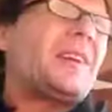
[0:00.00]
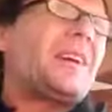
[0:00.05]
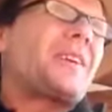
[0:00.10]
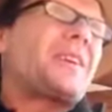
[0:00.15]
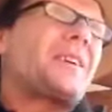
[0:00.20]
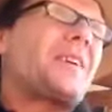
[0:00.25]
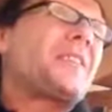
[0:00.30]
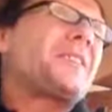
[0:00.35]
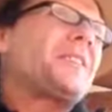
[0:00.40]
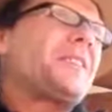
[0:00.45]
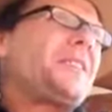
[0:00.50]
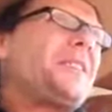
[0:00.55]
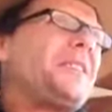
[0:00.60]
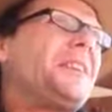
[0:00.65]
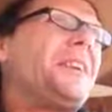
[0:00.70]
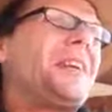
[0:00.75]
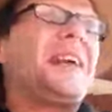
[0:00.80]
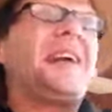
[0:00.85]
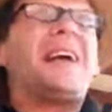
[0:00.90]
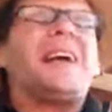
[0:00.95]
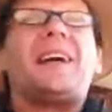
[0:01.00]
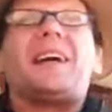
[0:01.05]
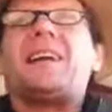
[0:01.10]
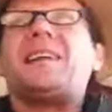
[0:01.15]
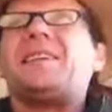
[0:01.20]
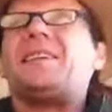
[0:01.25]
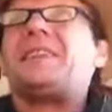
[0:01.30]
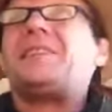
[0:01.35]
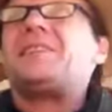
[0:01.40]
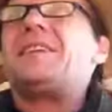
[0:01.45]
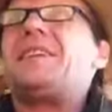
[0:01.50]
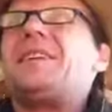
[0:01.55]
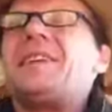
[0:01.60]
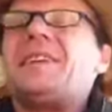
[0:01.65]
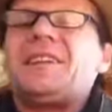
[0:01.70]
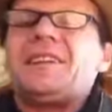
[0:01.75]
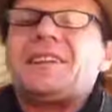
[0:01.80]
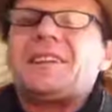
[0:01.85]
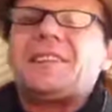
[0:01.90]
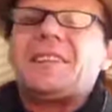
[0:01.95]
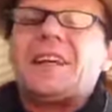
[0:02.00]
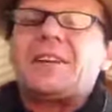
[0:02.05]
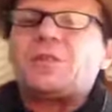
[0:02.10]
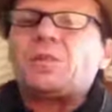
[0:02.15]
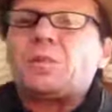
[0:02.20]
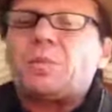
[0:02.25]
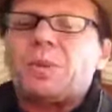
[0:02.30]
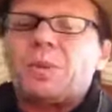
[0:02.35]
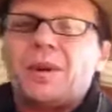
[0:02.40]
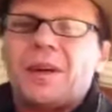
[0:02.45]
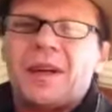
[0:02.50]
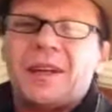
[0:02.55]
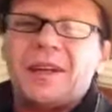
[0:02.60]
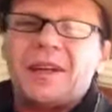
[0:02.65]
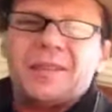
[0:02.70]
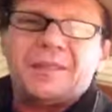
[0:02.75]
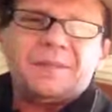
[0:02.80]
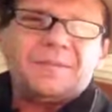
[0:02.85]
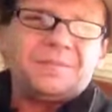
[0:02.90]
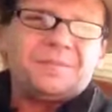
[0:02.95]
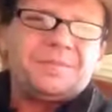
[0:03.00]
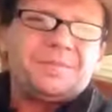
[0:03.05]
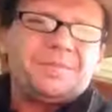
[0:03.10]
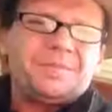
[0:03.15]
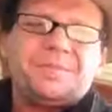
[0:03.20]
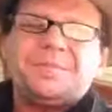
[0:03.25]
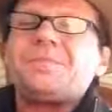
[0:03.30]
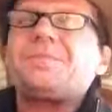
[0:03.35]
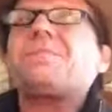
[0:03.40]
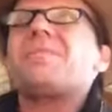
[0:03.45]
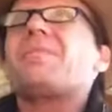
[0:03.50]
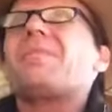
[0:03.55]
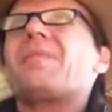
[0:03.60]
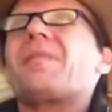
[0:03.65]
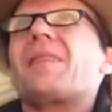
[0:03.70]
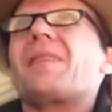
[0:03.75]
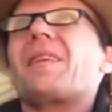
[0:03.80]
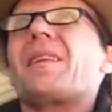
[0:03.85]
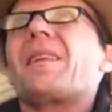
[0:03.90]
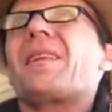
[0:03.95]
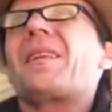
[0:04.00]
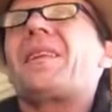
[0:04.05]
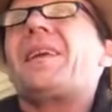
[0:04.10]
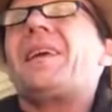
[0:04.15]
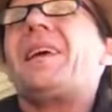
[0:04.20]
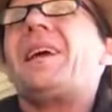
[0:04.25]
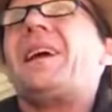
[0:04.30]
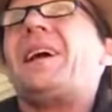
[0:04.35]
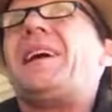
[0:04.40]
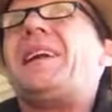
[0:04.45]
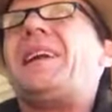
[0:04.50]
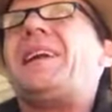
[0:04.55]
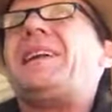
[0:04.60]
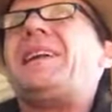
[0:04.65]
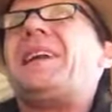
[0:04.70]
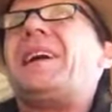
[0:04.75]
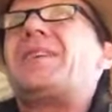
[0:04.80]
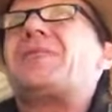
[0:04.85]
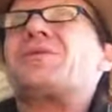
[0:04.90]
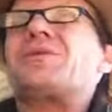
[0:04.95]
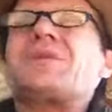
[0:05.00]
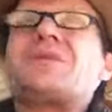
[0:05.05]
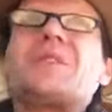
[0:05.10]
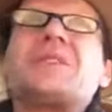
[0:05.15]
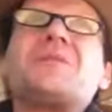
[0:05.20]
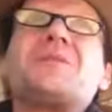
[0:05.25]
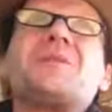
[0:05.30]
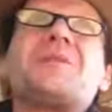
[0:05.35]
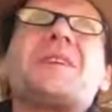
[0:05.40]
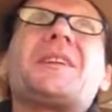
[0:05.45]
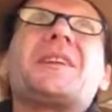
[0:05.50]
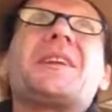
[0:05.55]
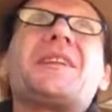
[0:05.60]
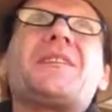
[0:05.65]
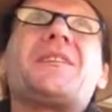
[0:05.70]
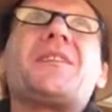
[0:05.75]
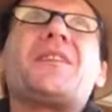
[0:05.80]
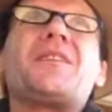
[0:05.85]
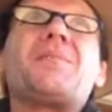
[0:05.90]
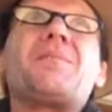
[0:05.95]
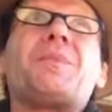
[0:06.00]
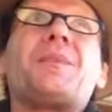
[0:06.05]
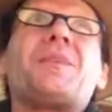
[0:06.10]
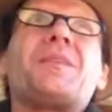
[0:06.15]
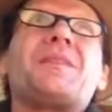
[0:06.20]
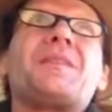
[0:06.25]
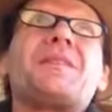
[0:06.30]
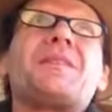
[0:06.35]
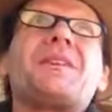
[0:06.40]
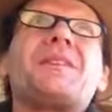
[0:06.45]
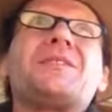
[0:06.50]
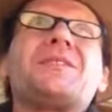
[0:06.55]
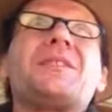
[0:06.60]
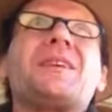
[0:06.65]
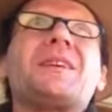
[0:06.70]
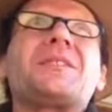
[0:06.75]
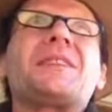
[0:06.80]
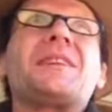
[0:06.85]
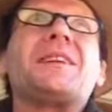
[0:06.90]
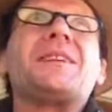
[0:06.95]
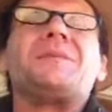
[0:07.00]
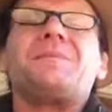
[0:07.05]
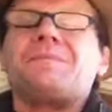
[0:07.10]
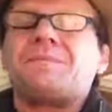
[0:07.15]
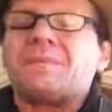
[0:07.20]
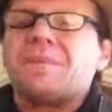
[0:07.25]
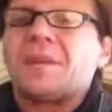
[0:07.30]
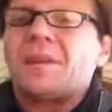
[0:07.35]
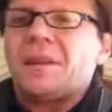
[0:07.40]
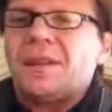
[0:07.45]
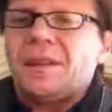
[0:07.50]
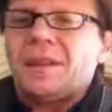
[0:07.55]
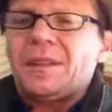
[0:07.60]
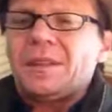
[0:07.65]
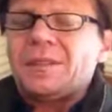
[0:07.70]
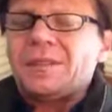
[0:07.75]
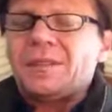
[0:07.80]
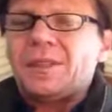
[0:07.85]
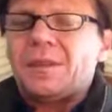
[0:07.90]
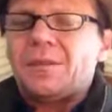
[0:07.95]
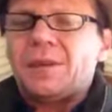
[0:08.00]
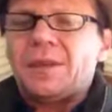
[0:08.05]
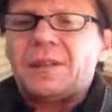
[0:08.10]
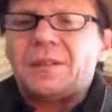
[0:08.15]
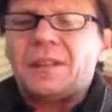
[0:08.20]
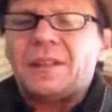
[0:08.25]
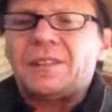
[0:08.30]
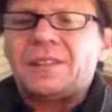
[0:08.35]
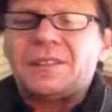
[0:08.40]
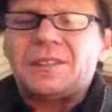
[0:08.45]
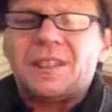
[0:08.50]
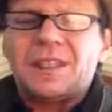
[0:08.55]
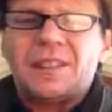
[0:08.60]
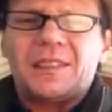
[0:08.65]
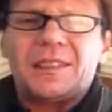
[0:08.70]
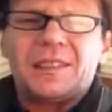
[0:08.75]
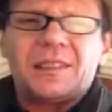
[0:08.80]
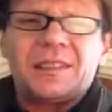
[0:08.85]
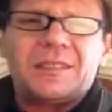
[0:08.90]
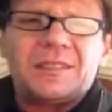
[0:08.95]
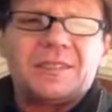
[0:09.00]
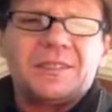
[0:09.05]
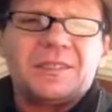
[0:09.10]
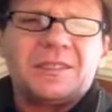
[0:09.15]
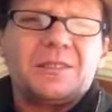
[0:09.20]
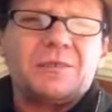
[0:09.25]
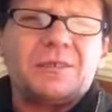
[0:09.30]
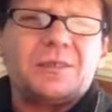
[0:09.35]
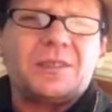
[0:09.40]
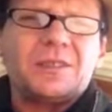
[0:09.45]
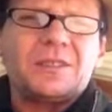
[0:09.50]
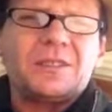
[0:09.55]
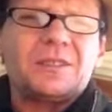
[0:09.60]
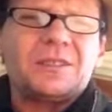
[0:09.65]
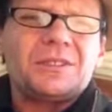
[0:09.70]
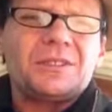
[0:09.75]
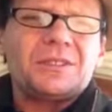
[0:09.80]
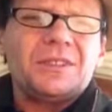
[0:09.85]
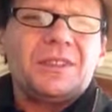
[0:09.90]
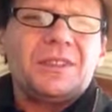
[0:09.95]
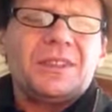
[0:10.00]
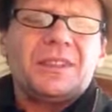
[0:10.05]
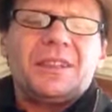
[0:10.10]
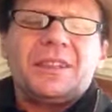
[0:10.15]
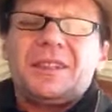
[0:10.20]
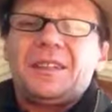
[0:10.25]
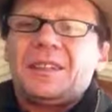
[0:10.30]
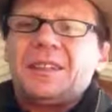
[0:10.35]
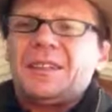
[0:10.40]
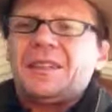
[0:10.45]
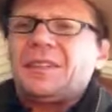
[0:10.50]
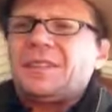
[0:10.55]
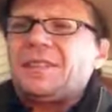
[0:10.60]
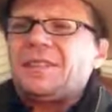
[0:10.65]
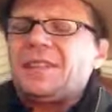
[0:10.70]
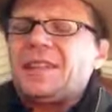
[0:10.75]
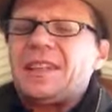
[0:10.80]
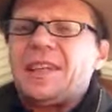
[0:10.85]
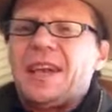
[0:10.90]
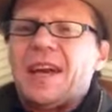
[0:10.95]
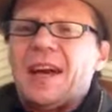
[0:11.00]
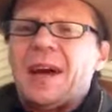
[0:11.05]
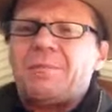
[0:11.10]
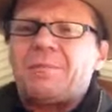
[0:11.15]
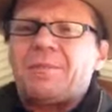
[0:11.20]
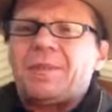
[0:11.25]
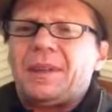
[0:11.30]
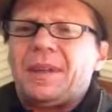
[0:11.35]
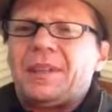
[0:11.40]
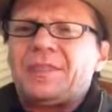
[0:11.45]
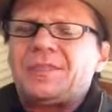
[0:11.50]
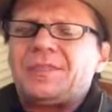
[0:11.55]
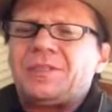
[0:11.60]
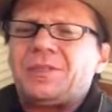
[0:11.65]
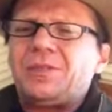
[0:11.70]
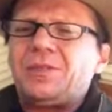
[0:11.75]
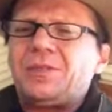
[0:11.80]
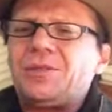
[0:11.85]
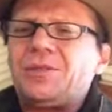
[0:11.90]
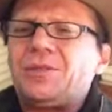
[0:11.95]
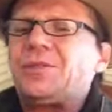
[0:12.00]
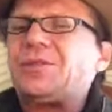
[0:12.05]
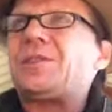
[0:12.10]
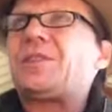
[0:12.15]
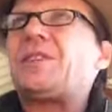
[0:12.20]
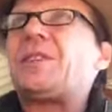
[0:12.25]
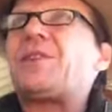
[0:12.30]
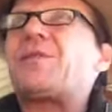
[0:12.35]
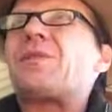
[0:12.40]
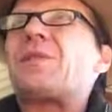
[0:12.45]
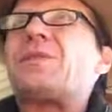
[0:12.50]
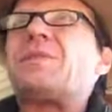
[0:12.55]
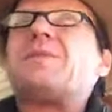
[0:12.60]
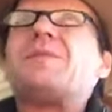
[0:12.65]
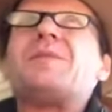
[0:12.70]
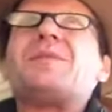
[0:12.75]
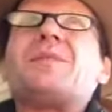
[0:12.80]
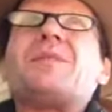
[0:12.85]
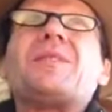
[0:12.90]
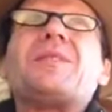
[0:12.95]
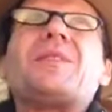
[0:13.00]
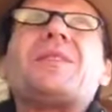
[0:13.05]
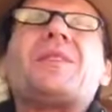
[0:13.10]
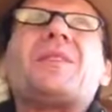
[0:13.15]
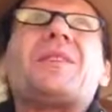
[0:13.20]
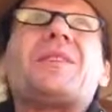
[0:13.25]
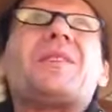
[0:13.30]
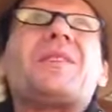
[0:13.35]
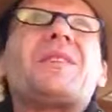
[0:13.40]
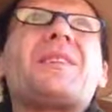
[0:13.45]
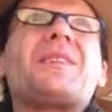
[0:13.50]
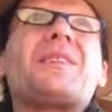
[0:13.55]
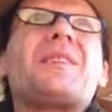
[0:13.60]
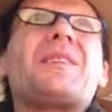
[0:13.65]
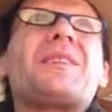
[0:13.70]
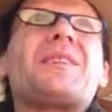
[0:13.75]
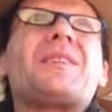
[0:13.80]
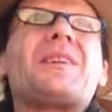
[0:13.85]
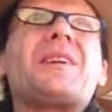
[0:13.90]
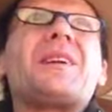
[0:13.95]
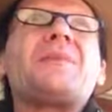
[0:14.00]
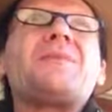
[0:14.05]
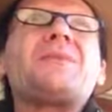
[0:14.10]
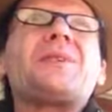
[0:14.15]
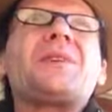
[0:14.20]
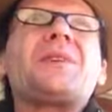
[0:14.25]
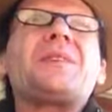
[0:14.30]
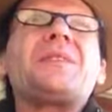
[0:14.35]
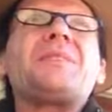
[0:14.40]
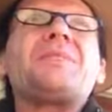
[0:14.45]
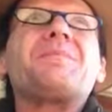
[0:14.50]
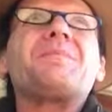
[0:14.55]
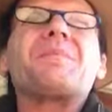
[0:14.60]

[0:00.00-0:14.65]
aggression and natural prey and any natural signals that are given off by the things like that. So uh, that's exactly how this thing works. The app has two different themes on it.